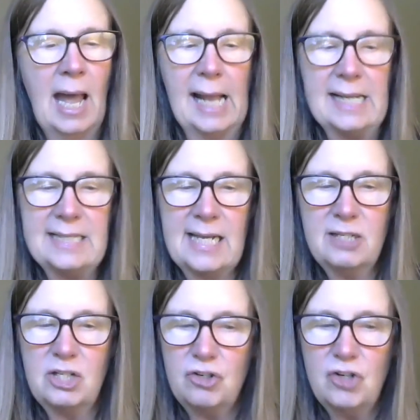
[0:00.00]
I say,
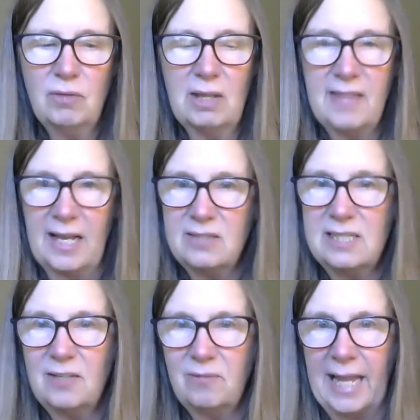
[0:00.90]
did you know that
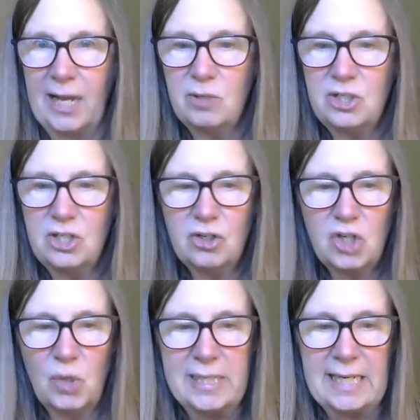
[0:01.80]
thousands of languages are
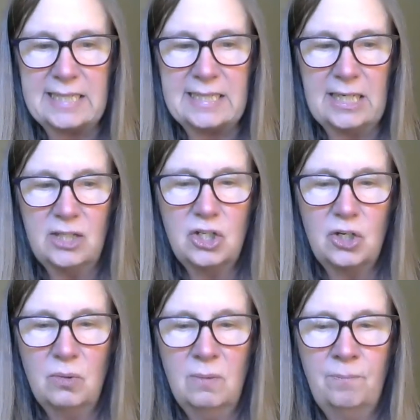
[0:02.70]
going extinct
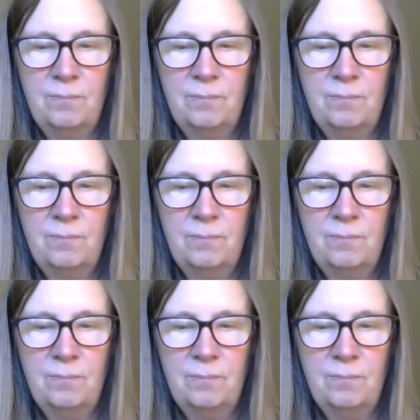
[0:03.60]
too?